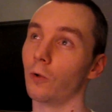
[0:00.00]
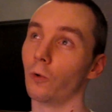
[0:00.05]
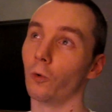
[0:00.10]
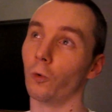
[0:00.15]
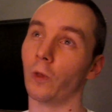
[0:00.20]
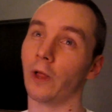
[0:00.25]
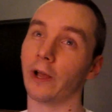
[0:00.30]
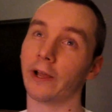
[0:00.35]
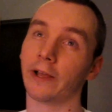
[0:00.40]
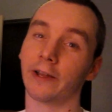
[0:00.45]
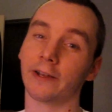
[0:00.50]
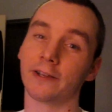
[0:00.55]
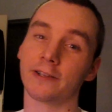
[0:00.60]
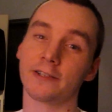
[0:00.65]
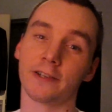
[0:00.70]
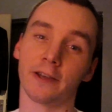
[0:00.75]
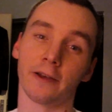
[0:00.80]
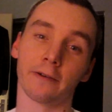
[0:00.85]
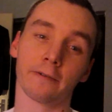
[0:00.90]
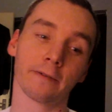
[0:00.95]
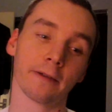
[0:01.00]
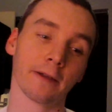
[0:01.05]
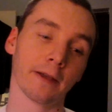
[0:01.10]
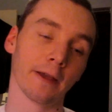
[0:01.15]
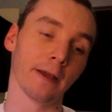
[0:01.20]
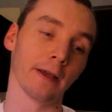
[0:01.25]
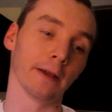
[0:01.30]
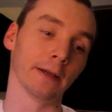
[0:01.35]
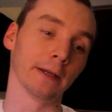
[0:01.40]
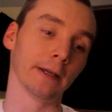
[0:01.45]
all that kind of stuff.
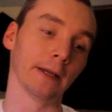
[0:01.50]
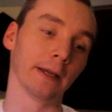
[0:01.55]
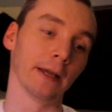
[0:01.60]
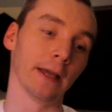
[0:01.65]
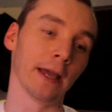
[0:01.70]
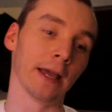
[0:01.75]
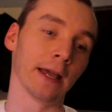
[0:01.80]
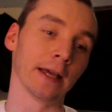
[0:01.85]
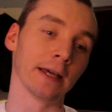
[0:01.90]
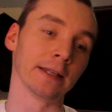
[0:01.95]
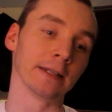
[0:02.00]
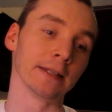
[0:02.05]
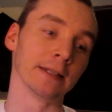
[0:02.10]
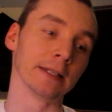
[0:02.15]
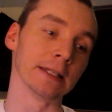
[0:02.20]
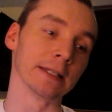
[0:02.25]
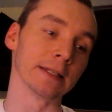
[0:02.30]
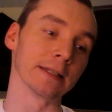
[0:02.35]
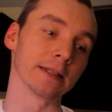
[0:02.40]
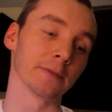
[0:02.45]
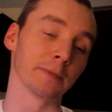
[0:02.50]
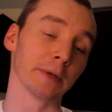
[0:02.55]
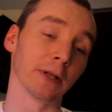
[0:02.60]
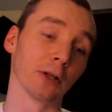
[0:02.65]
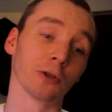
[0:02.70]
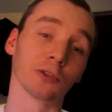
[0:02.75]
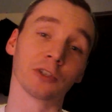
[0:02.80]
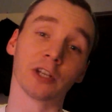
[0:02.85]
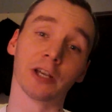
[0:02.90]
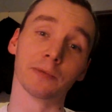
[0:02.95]
And it's been a
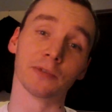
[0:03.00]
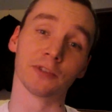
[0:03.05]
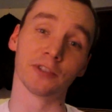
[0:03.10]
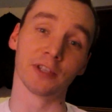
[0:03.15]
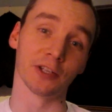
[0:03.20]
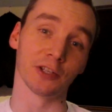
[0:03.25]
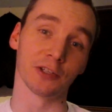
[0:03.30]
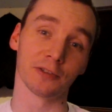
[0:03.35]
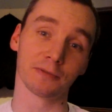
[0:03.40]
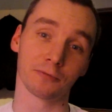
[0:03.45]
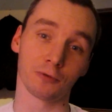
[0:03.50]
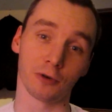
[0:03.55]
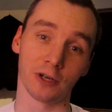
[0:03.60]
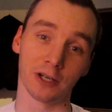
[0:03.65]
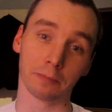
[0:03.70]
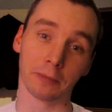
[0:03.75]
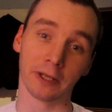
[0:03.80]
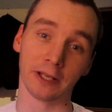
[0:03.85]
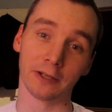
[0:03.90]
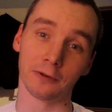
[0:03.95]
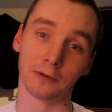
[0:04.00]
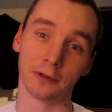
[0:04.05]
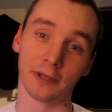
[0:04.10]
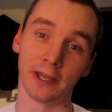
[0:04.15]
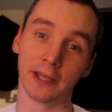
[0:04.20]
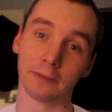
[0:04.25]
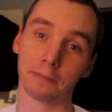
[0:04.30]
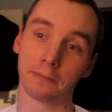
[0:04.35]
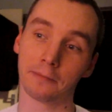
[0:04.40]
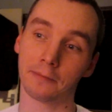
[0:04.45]
long time since I just tried to play through the
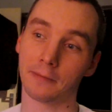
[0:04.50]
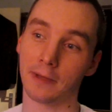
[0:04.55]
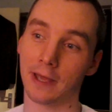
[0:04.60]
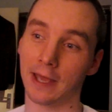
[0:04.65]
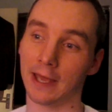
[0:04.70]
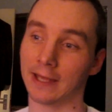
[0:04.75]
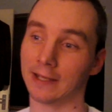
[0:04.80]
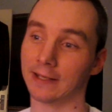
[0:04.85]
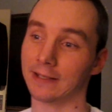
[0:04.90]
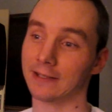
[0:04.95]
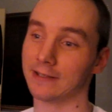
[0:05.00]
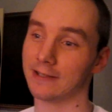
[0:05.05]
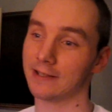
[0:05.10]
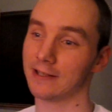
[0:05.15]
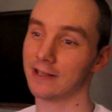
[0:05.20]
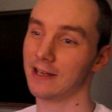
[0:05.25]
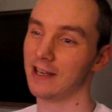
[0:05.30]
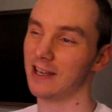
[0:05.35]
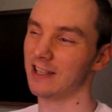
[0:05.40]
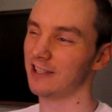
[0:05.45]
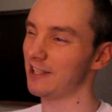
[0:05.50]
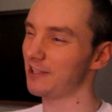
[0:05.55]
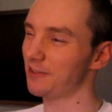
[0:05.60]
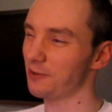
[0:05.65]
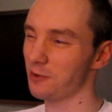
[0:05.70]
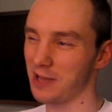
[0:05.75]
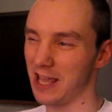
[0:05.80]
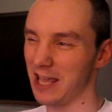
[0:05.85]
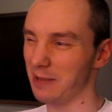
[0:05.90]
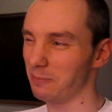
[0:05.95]
game, and it turns
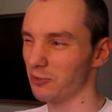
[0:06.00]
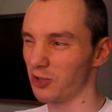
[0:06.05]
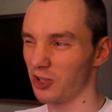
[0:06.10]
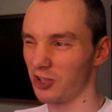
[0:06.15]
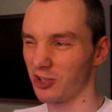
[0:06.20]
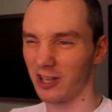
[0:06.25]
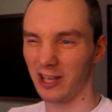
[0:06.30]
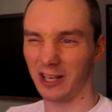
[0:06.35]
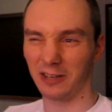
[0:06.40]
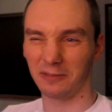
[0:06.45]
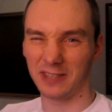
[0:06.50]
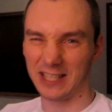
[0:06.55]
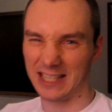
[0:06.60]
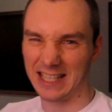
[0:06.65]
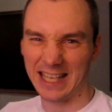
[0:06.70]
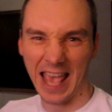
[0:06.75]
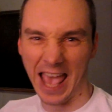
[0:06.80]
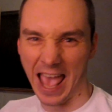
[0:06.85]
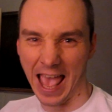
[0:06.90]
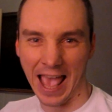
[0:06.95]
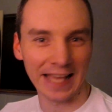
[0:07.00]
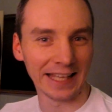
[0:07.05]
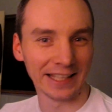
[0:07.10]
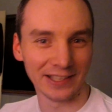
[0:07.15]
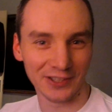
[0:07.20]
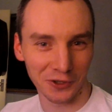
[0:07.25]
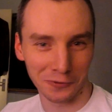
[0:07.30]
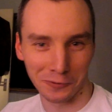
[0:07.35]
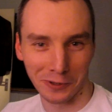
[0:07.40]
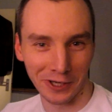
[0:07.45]
out games just kind of decay
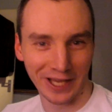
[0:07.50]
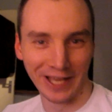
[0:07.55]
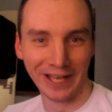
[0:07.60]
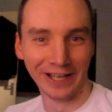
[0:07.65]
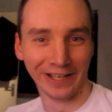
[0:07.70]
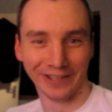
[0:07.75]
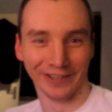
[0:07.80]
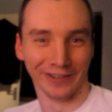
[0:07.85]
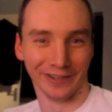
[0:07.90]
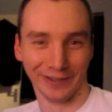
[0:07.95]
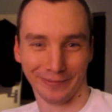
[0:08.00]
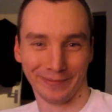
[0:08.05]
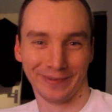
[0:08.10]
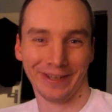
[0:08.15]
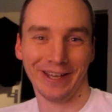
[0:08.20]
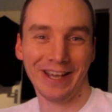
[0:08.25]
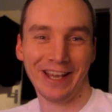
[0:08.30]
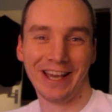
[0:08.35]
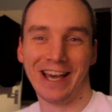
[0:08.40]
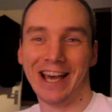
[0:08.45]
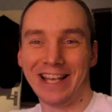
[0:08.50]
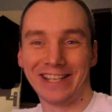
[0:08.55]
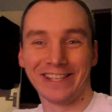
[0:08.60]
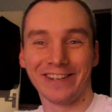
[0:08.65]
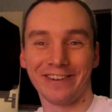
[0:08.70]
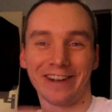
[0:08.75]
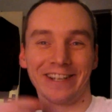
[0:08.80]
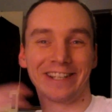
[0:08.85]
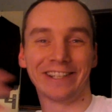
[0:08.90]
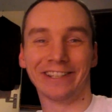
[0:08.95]
as you're working on them. As
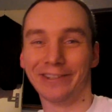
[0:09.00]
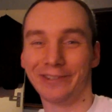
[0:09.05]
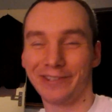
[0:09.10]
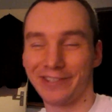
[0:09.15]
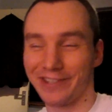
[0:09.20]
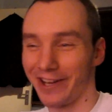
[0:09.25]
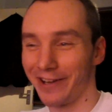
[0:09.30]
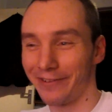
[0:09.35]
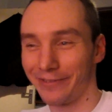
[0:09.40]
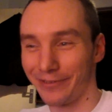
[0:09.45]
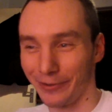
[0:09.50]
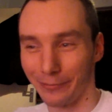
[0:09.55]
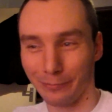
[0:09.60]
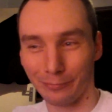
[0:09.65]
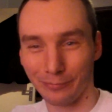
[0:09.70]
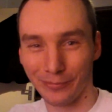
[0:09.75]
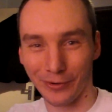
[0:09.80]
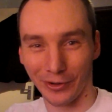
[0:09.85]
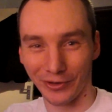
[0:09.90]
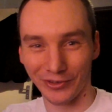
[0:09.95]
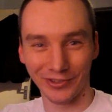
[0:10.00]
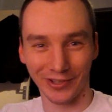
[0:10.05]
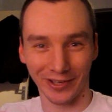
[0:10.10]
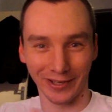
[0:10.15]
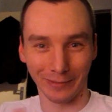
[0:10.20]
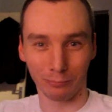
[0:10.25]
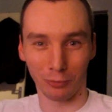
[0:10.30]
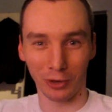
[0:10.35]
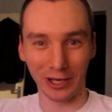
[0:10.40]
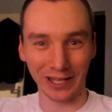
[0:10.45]
you're adding new stuff, you're
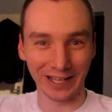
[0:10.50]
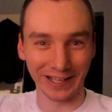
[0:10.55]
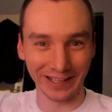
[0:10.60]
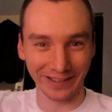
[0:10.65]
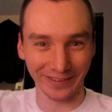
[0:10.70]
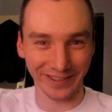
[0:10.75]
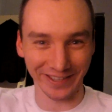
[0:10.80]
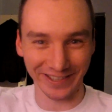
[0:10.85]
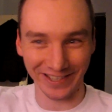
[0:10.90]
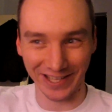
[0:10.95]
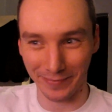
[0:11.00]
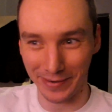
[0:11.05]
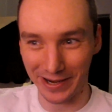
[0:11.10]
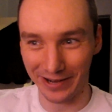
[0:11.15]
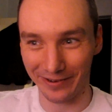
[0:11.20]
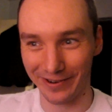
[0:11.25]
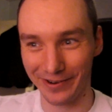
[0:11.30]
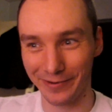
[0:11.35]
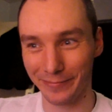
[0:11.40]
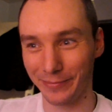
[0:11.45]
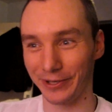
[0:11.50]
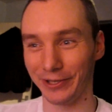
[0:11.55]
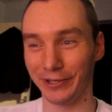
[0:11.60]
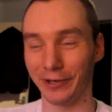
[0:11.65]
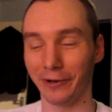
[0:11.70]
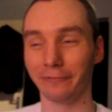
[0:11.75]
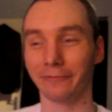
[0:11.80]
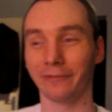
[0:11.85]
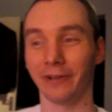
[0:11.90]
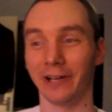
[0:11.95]
constantly breaking little things in the background, but you
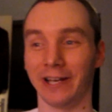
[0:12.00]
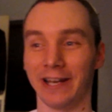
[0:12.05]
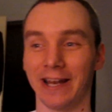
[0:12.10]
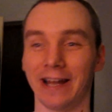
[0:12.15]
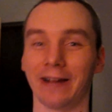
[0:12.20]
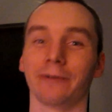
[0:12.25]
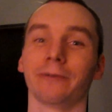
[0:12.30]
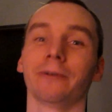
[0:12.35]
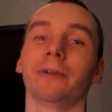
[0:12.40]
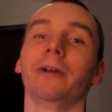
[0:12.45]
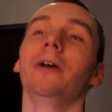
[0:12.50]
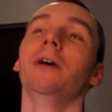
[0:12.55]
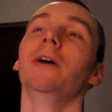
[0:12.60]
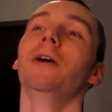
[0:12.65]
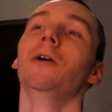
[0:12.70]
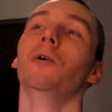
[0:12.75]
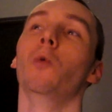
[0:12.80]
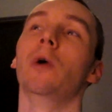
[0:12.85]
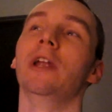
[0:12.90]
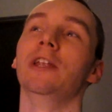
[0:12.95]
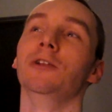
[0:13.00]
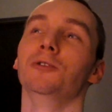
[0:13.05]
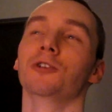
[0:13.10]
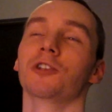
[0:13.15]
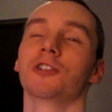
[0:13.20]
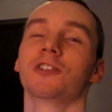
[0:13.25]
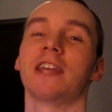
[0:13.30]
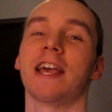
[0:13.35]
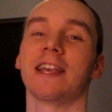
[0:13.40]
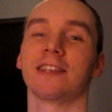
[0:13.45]
don't find it out when you
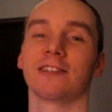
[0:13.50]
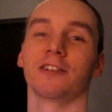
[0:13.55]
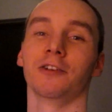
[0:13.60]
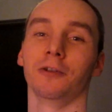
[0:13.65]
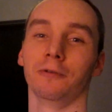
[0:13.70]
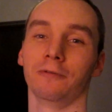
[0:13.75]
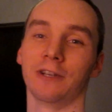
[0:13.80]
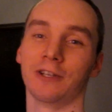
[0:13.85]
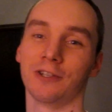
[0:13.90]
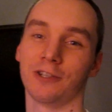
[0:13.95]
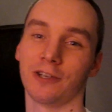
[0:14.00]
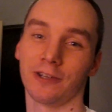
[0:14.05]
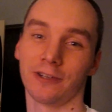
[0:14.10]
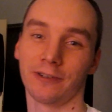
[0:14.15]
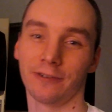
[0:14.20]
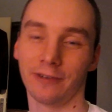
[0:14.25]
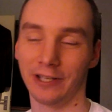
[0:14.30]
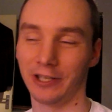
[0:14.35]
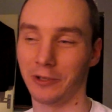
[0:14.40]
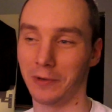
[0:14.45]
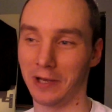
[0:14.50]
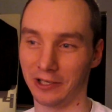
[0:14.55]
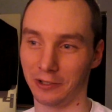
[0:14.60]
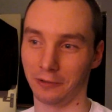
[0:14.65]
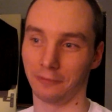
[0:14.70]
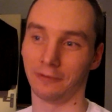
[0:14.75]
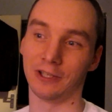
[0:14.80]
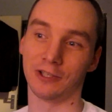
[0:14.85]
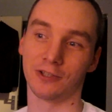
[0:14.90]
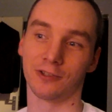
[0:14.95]
just test the new feature, right? You add a
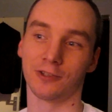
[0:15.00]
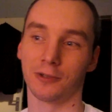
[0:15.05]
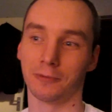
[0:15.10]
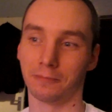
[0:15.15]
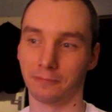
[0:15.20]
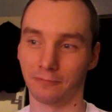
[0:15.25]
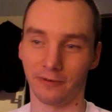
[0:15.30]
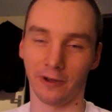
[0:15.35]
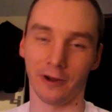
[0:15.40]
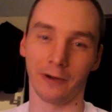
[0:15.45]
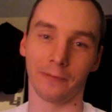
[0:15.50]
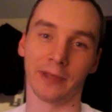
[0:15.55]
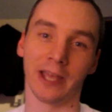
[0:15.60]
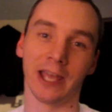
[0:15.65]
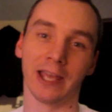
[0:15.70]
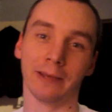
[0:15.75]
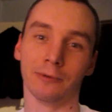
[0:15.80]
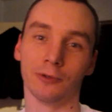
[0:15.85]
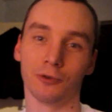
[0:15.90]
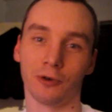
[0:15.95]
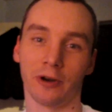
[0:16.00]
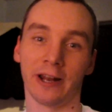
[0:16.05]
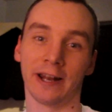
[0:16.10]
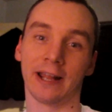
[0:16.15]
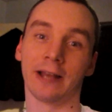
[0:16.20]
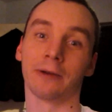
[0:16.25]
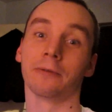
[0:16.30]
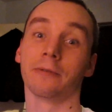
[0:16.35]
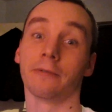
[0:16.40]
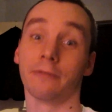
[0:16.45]
new feature, you fire up the game, you try it
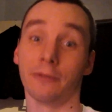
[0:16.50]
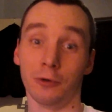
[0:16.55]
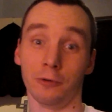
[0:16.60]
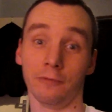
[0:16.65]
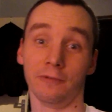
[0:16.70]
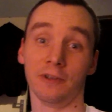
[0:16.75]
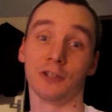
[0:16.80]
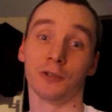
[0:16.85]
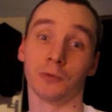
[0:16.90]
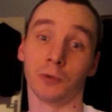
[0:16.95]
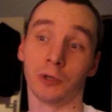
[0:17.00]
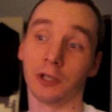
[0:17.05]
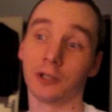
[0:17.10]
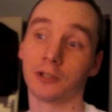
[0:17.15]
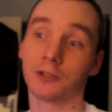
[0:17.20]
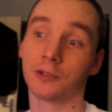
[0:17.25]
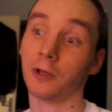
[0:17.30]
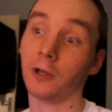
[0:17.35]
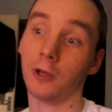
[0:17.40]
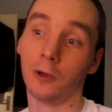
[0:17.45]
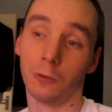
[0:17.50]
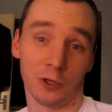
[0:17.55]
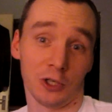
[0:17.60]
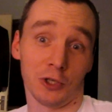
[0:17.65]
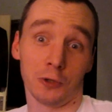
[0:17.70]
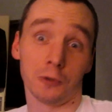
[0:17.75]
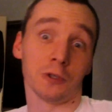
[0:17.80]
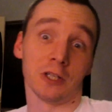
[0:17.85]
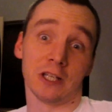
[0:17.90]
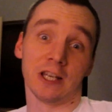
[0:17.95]
out, if the new feature works, which it
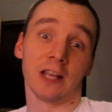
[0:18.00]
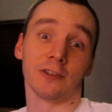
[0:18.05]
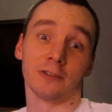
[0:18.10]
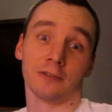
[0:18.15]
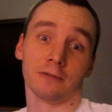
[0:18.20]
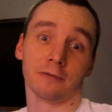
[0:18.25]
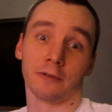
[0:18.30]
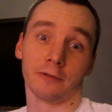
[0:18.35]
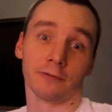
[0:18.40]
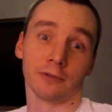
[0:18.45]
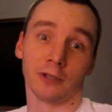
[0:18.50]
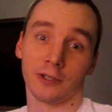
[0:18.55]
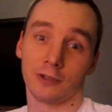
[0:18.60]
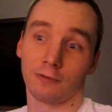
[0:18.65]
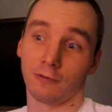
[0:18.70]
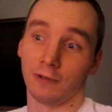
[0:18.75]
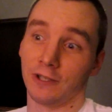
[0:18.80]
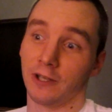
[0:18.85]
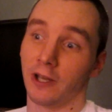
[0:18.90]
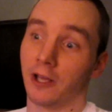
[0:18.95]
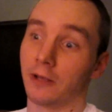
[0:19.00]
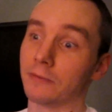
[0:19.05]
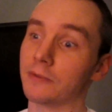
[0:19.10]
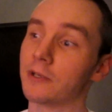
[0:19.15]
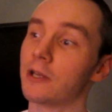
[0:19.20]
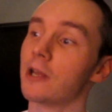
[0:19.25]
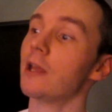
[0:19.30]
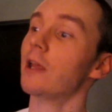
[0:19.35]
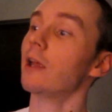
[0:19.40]
usually doesn't for the first 3 times.